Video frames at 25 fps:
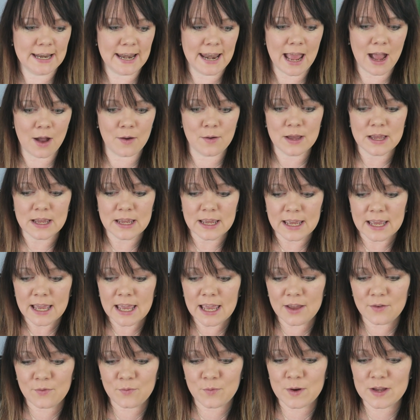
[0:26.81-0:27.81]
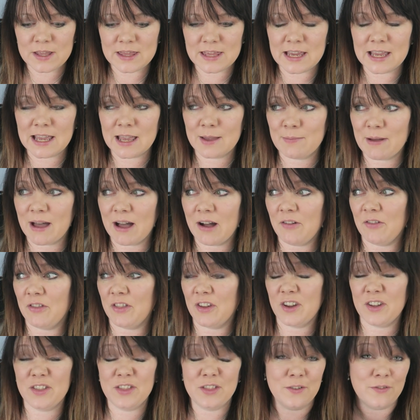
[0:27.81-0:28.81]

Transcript: Now, if we think about the,